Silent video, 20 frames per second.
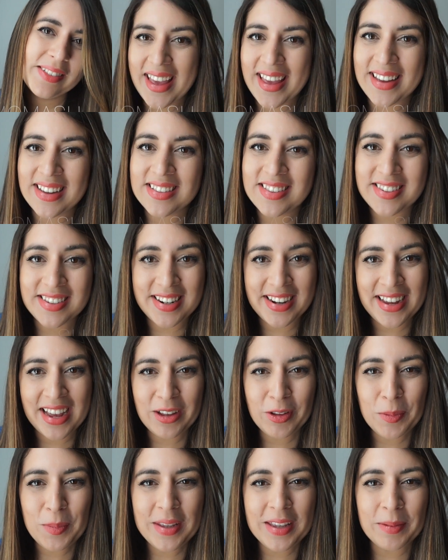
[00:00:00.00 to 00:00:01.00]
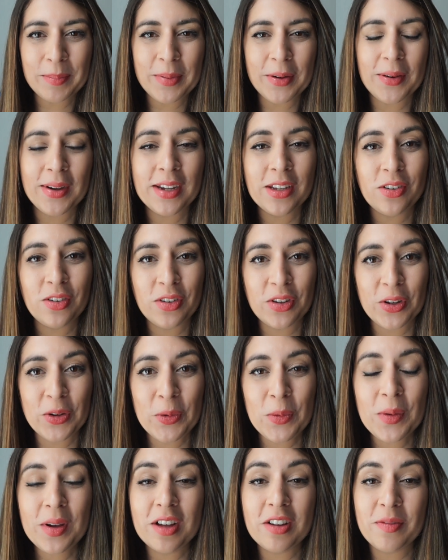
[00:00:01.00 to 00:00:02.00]
And today I will be comparing
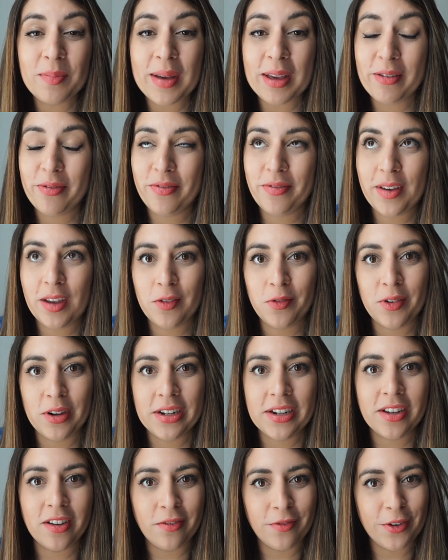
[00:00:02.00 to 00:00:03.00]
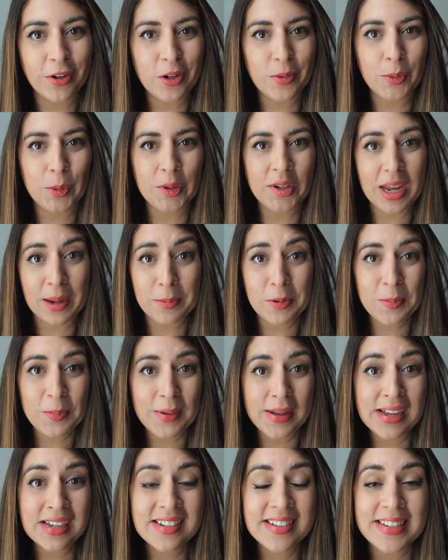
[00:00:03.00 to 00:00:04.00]
two of my favorite convertible diaper
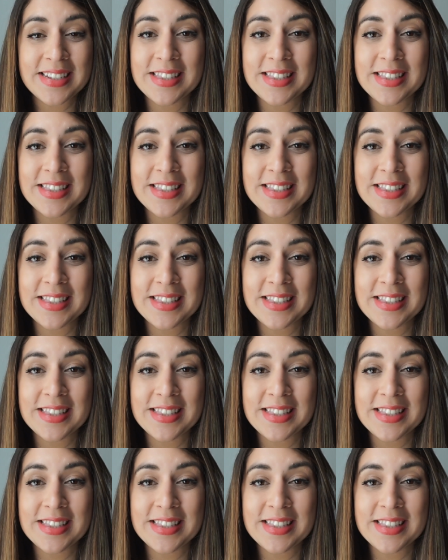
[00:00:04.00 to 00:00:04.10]
bags